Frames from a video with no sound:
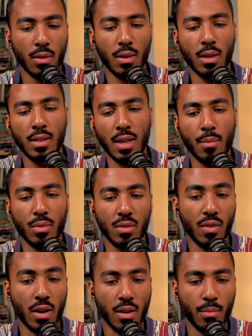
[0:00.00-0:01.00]
example is
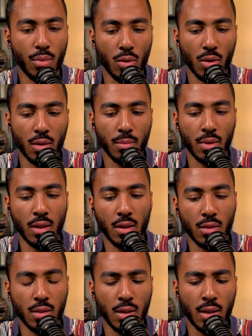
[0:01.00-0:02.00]
very important, but
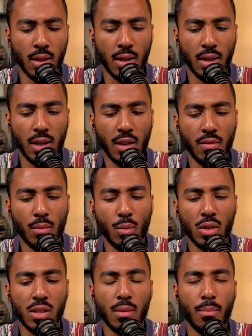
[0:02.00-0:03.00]
there's even
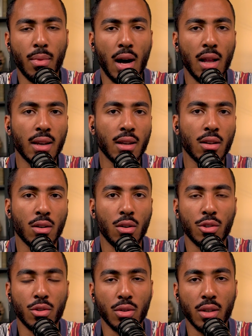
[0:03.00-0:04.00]
more symbolic
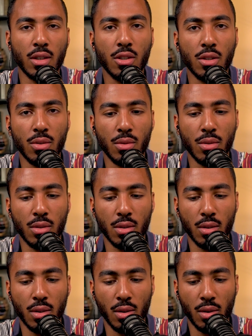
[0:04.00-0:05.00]
cultural
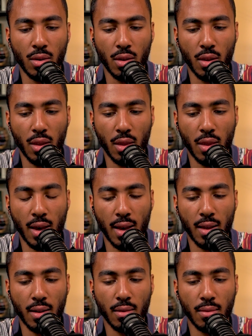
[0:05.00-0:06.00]
issues
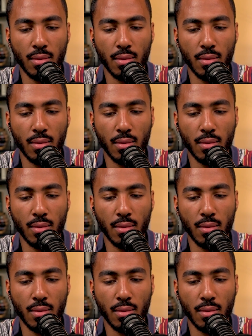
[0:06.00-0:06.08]
that